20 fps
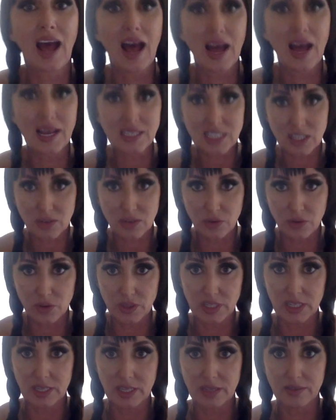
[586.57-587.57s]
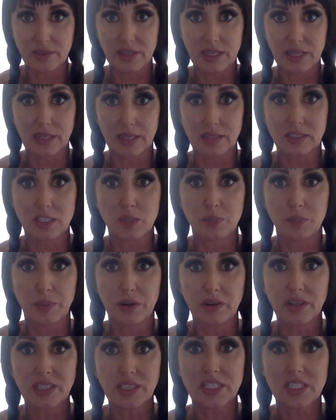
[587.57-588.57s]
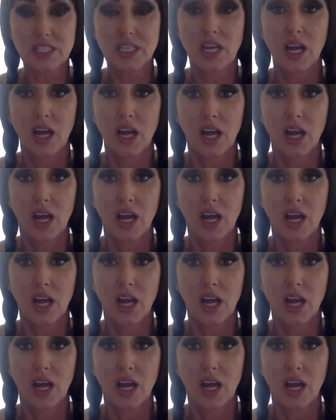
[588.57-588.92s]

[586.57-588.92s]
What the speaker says: ask for the spirits